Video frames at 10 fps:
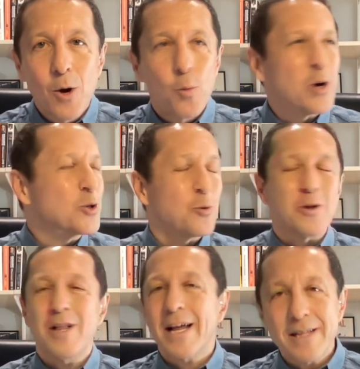We're going to do a
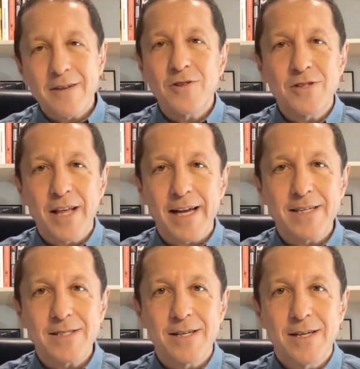lot of different
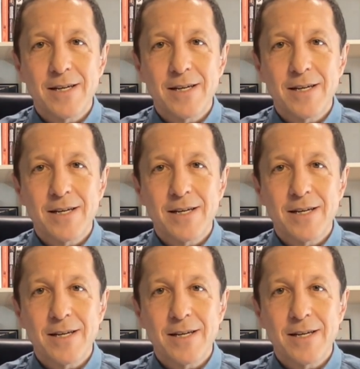things.